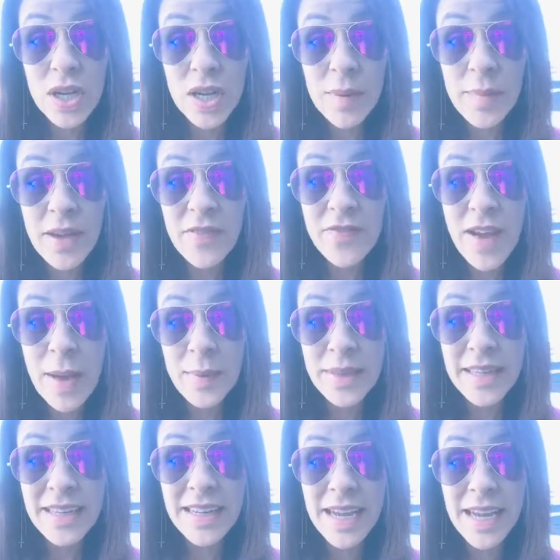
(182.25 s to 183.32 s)
My
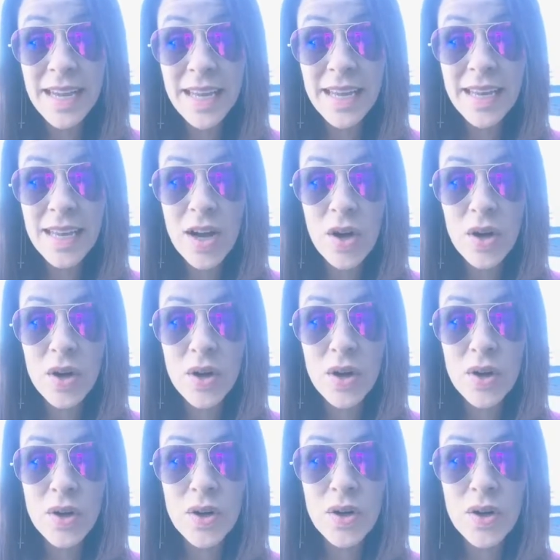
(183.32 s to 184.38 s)
family and I
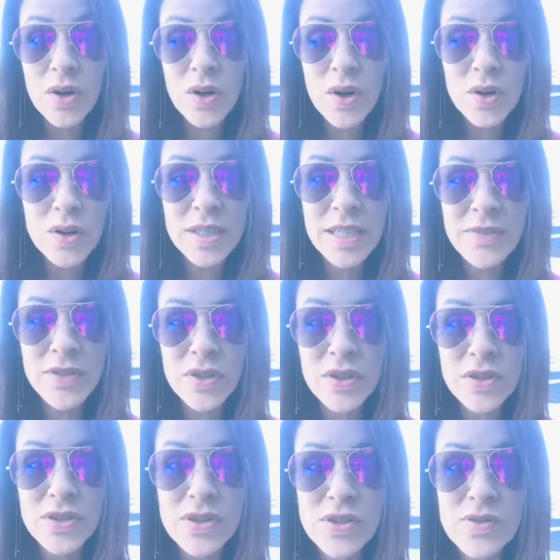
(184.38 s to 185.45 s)
are
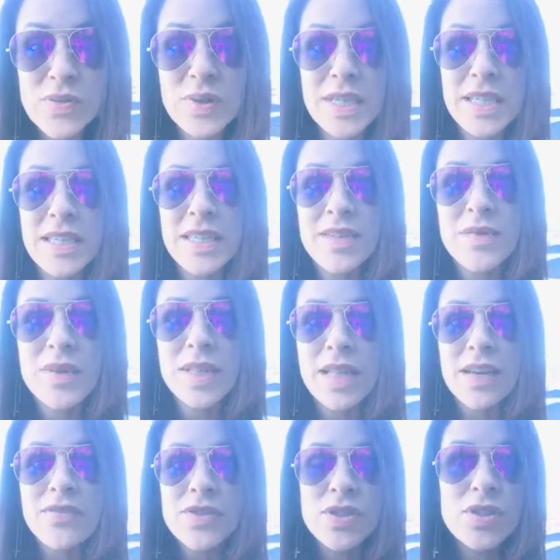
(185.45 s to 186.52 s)
givers. We
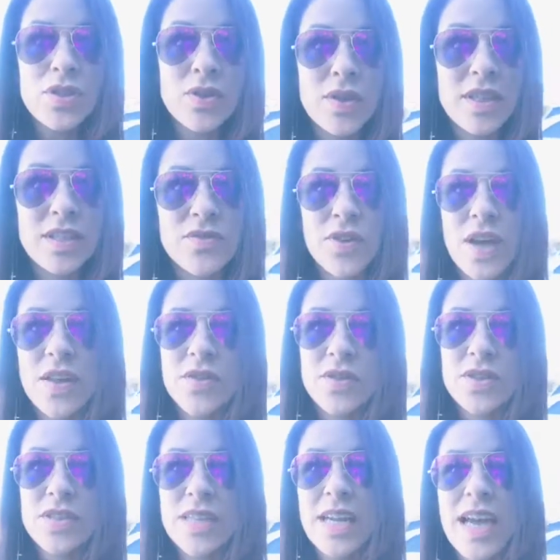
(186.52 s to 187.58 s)
love to do things for
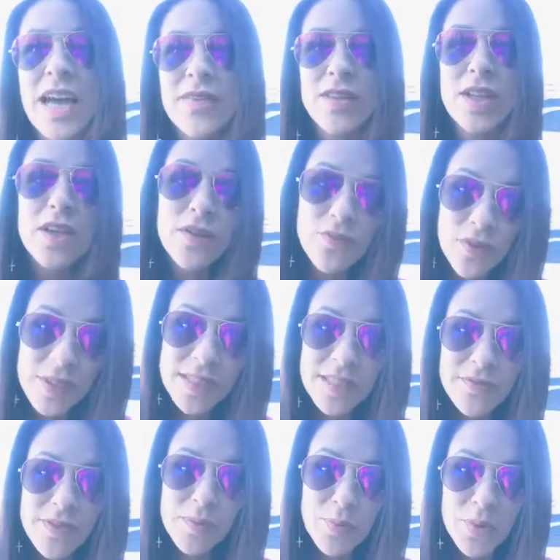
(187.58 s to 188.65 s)
others, and I have a lot of friends that
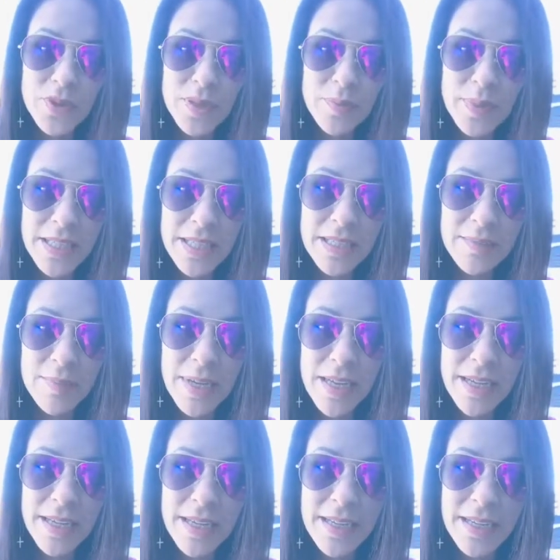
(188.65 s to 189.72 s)
have supported me in
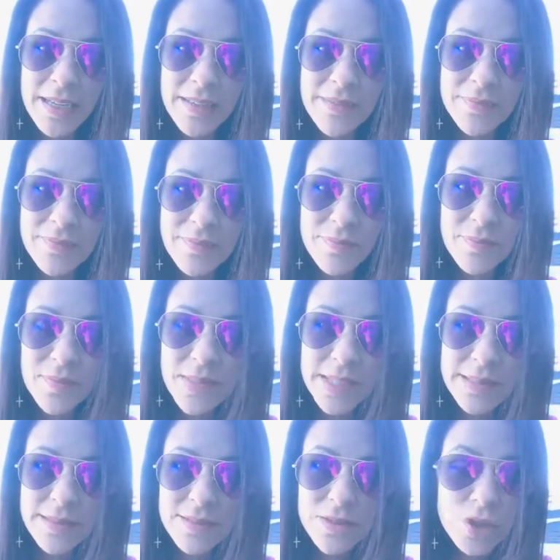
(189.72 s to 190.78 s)
my
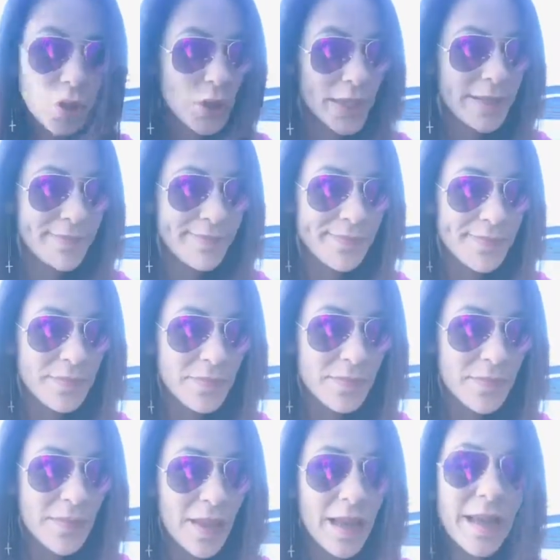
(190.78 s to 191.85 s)
journey.
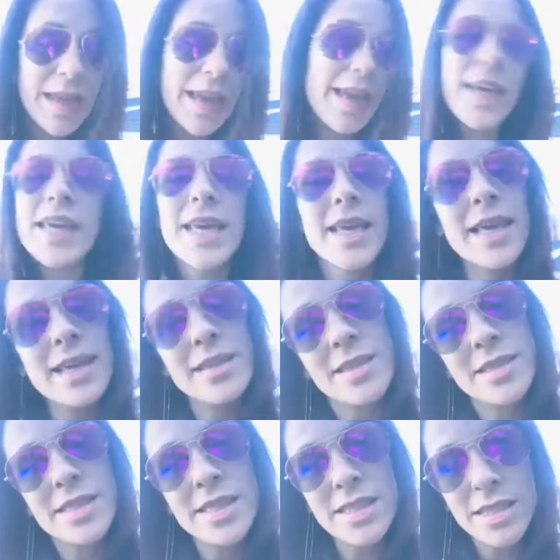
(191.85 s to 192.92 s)
And
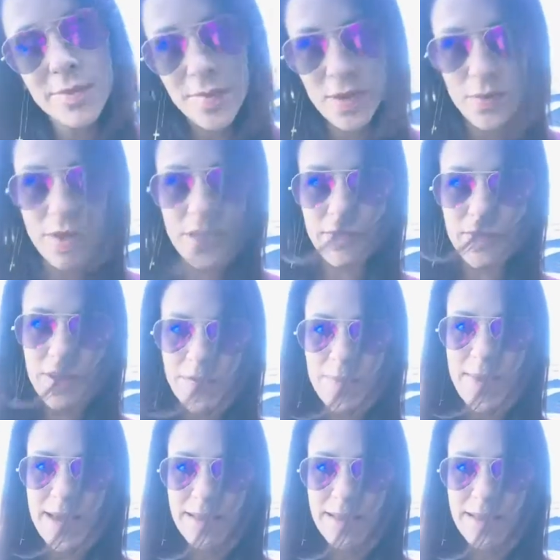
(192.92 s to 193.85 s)
this is my way of giving back.